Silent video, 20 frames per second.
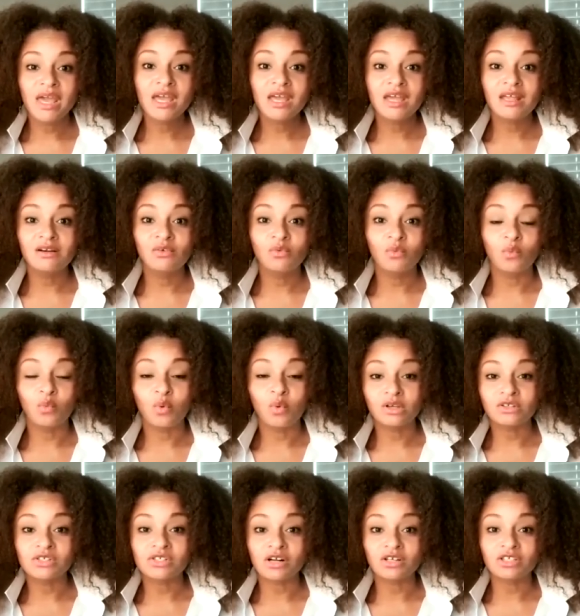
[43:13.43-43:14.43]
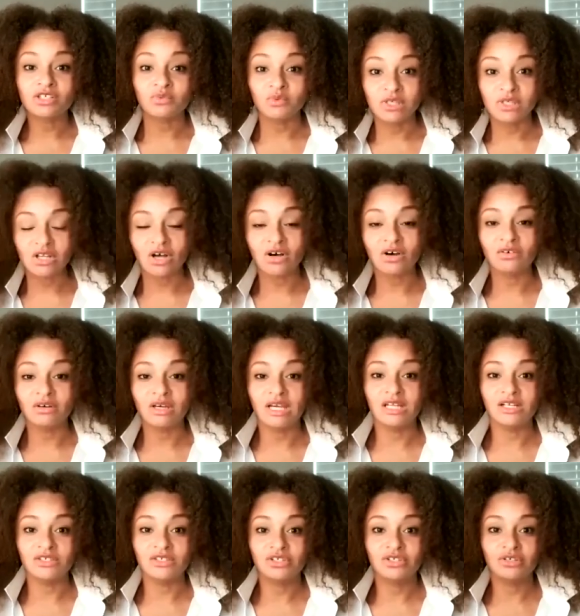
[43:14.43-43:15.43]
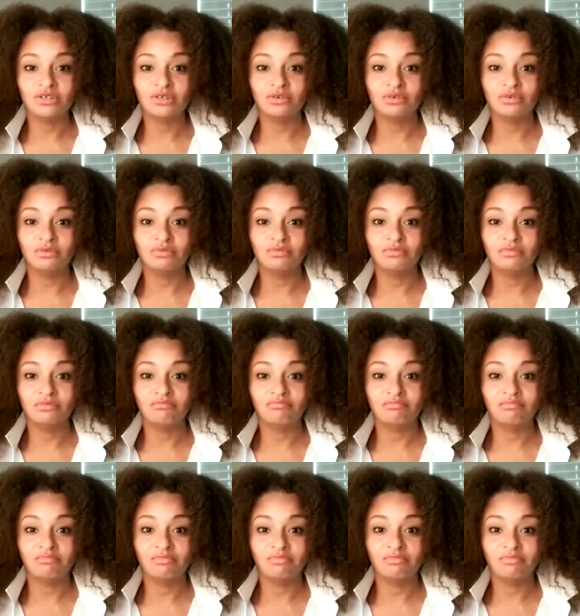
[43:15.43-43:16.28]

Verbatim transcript: men will start to result into